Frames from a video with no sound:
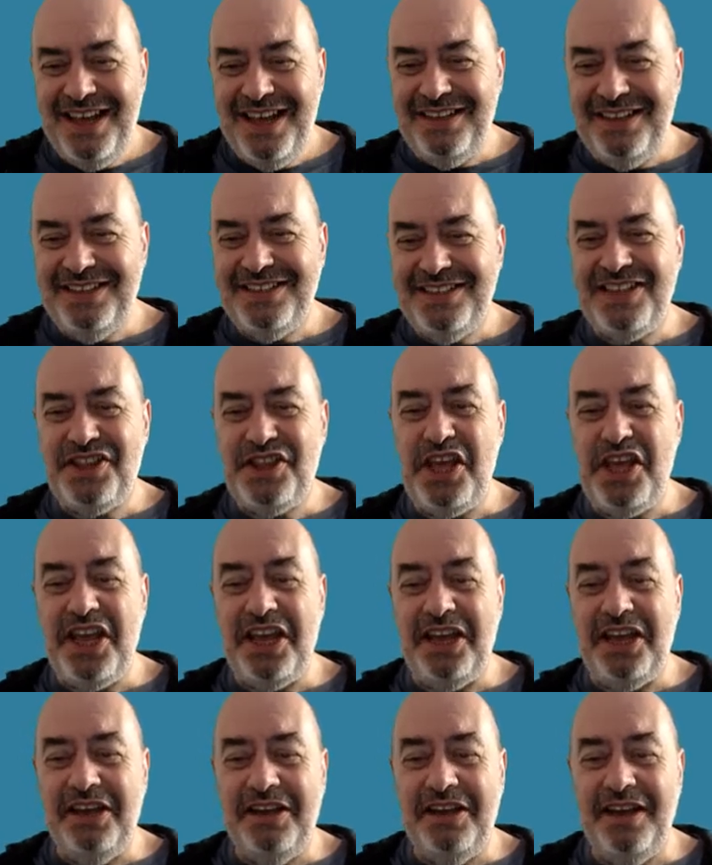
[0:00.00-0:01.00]
this
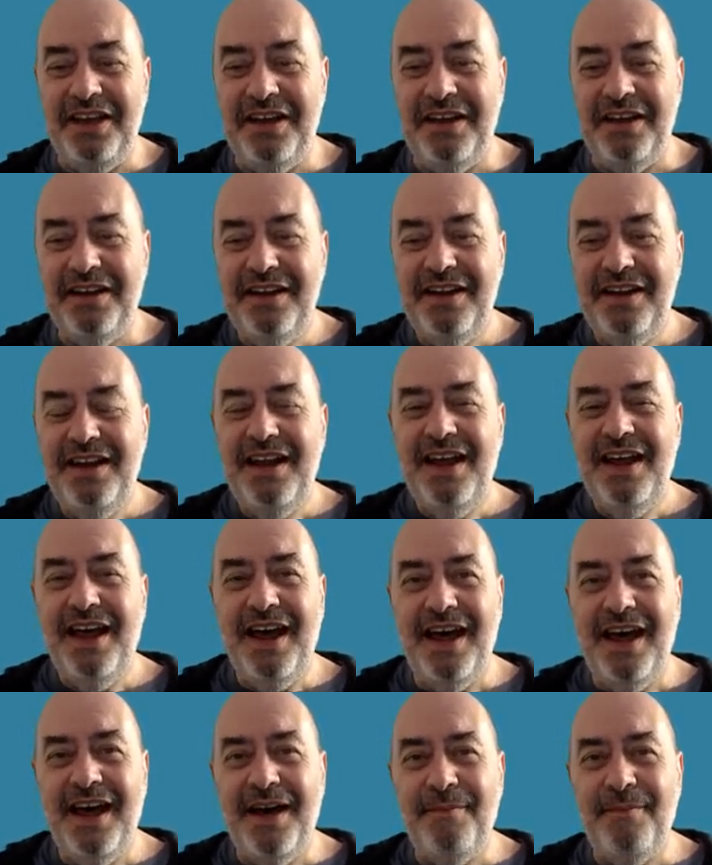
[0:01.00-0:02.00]
thing here.
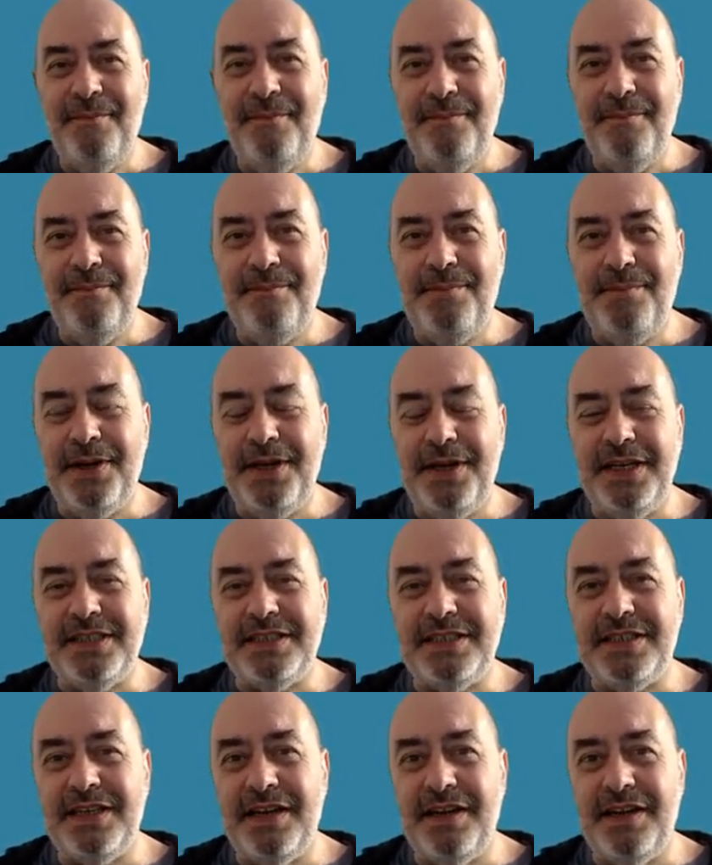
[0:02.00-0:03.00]
But
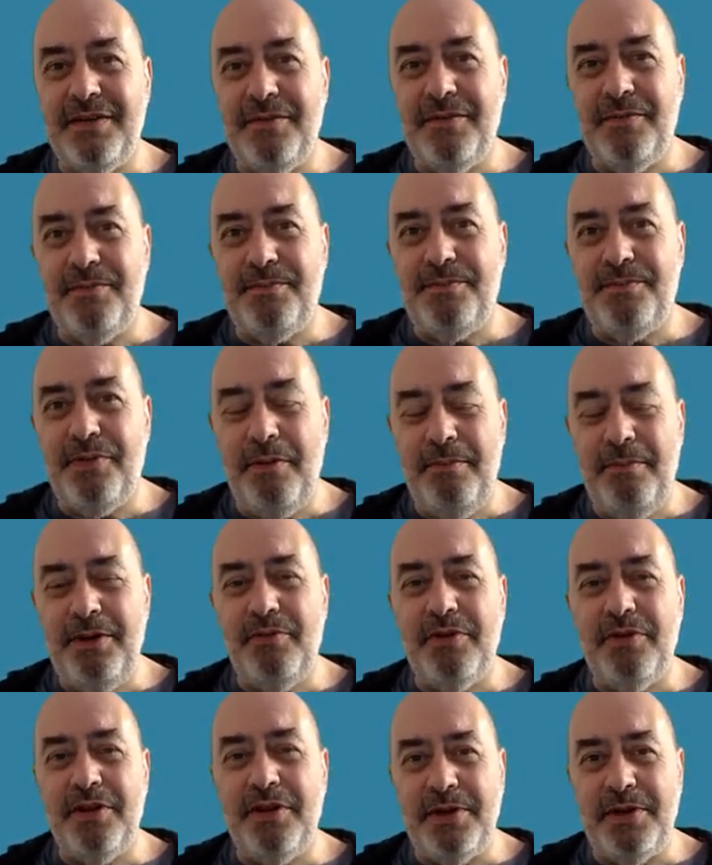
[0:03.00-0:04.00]
it's probably
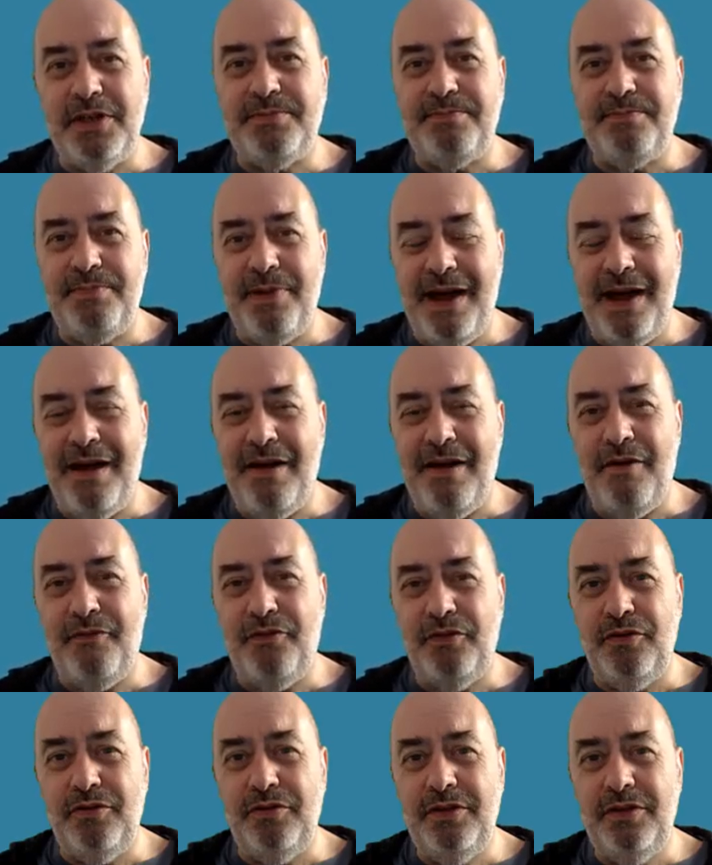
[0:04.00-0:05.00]
one of the most
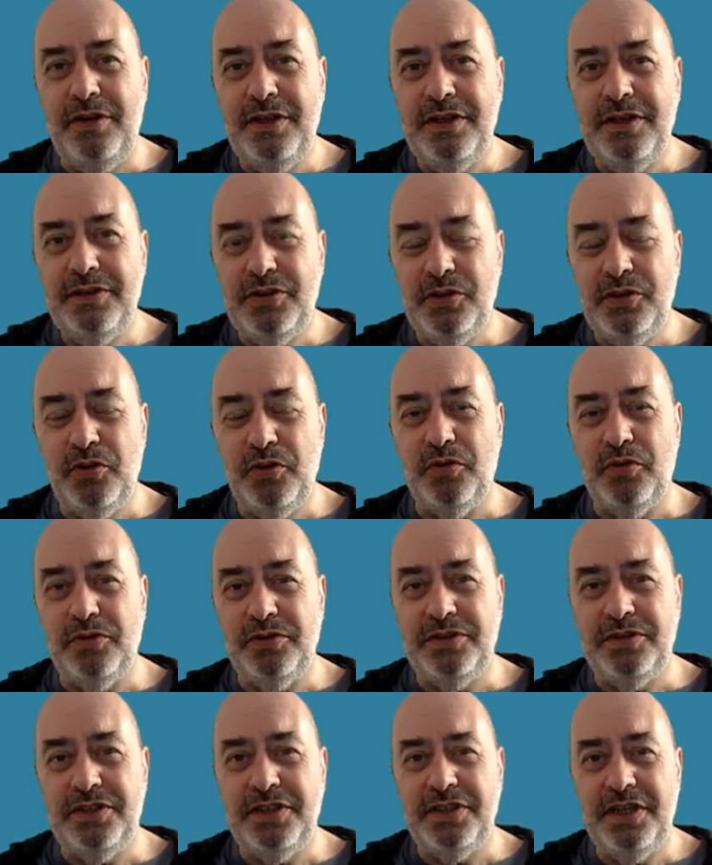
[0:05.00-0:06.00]
powerful
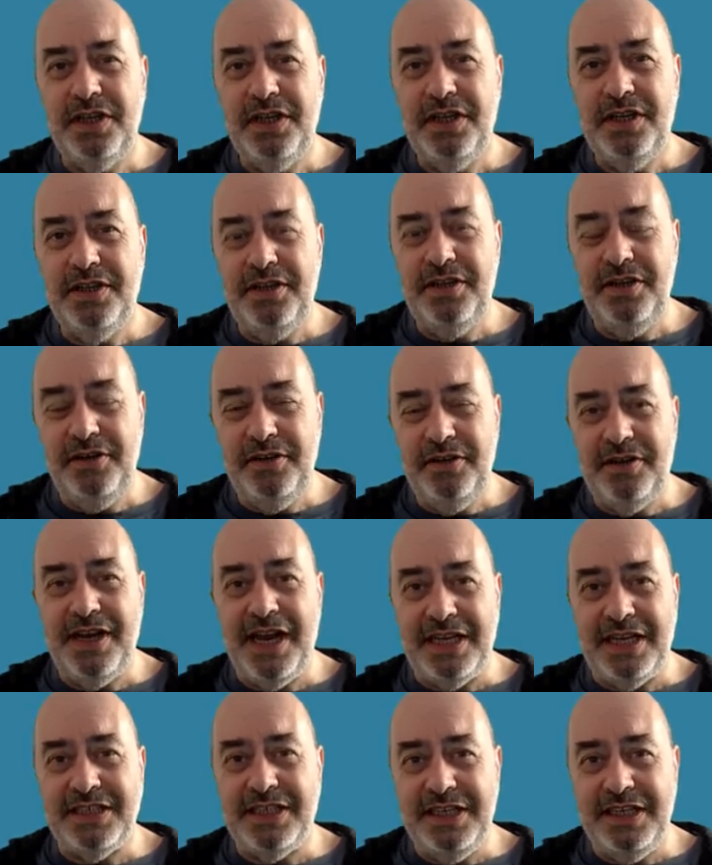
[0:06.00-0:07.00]
tools that you can
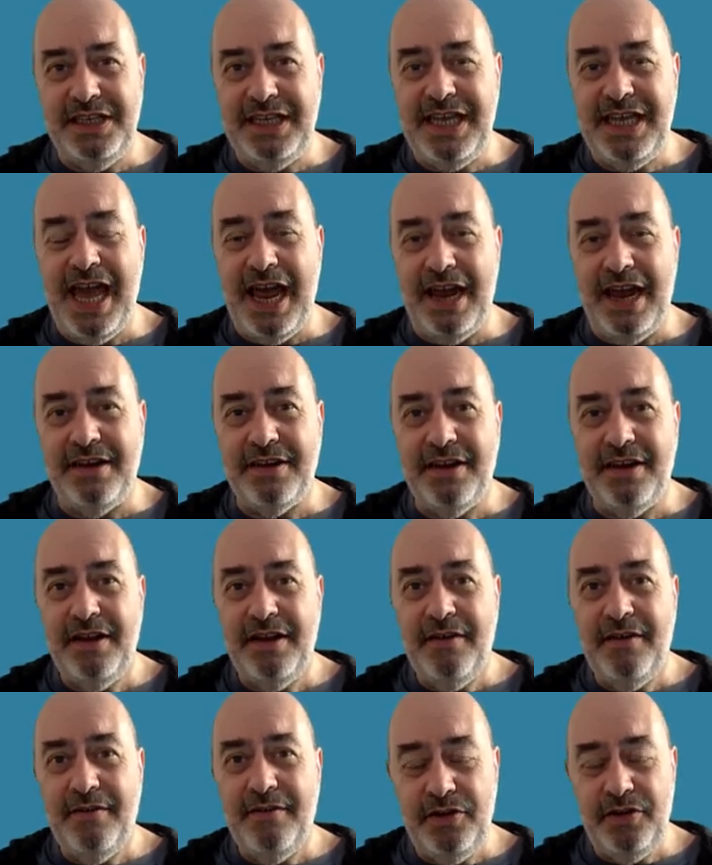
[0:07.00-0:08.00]
actually get
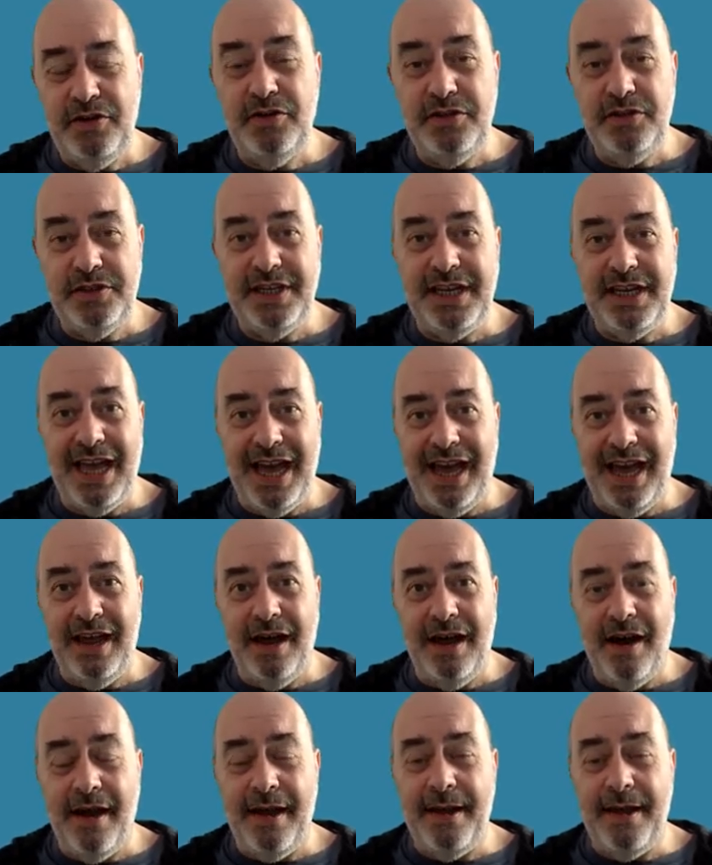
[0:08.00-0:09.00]
for using
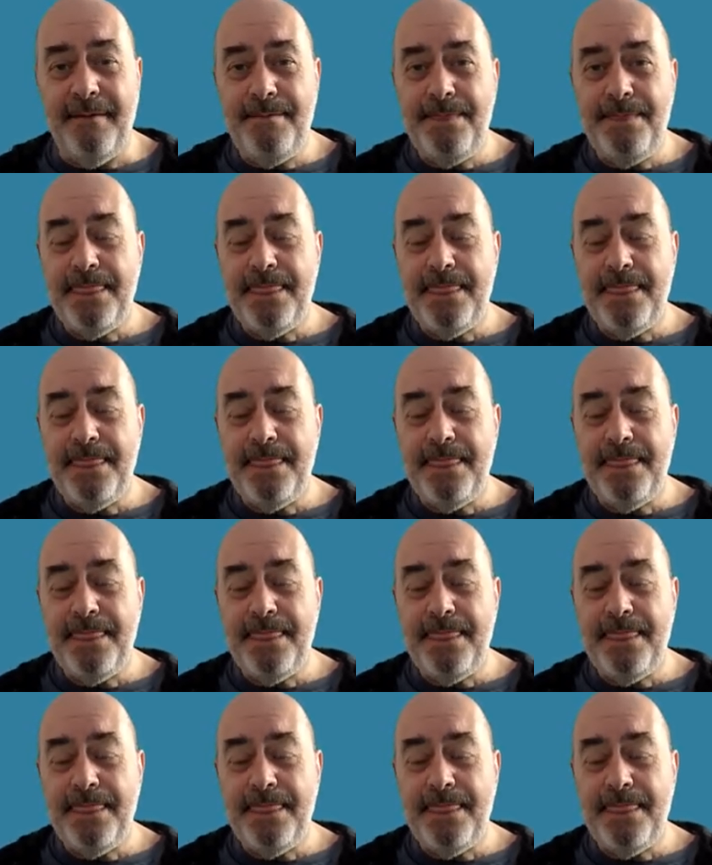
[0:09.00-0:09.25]
AI.